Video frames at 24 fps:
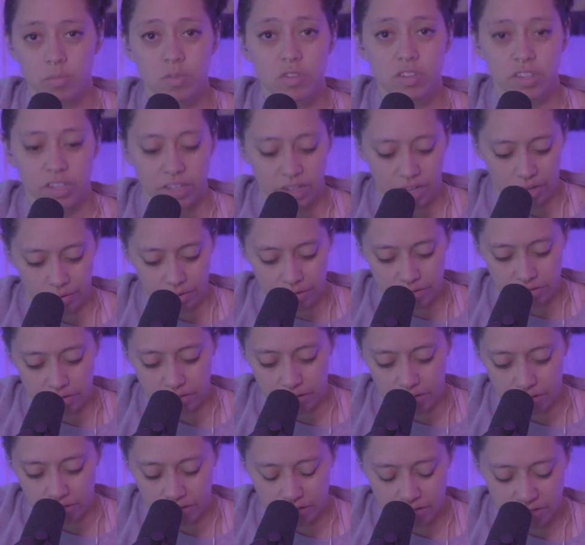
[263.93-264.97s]
See how it's
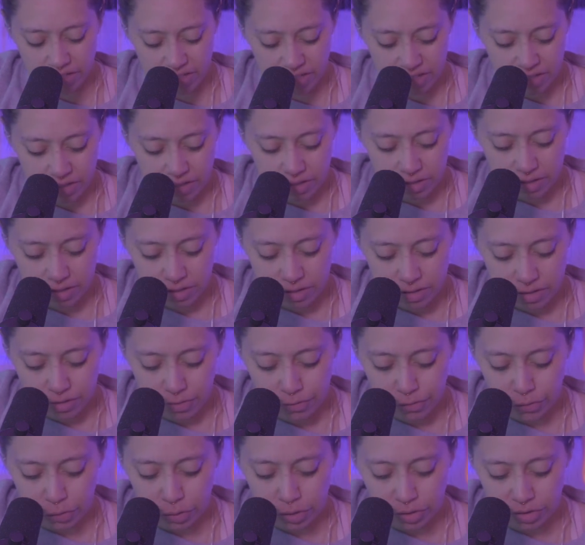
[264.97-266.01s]

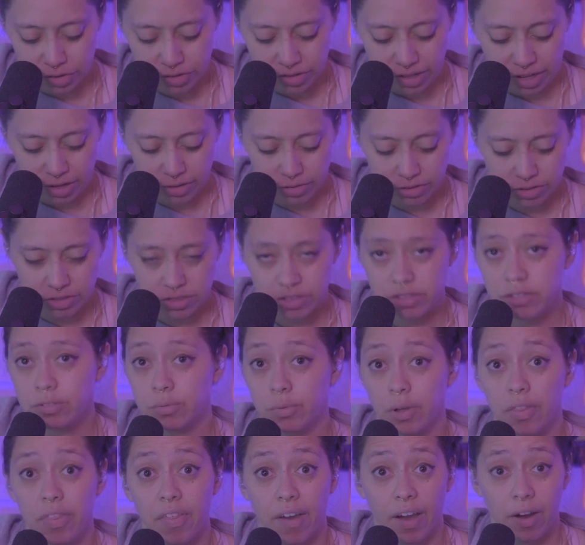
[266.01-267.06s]
a fuller sound
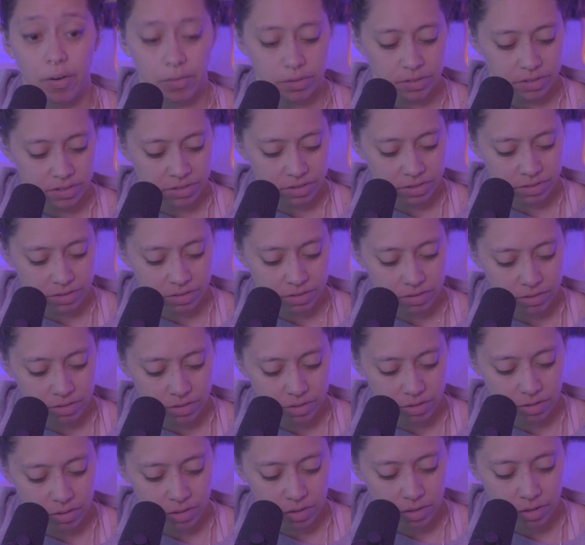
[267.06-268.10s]
without
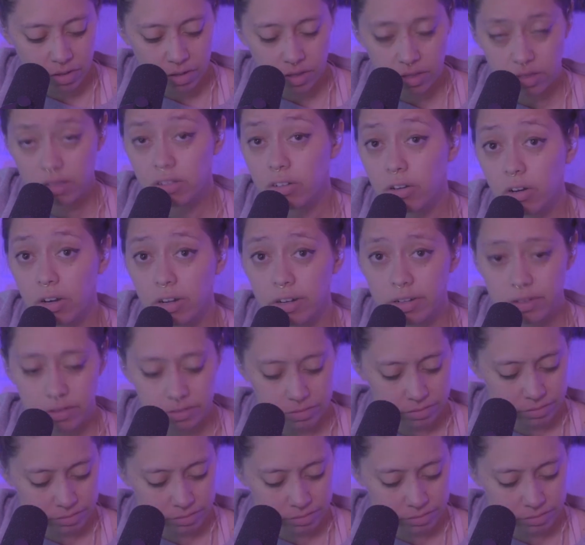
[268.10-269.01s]
it on.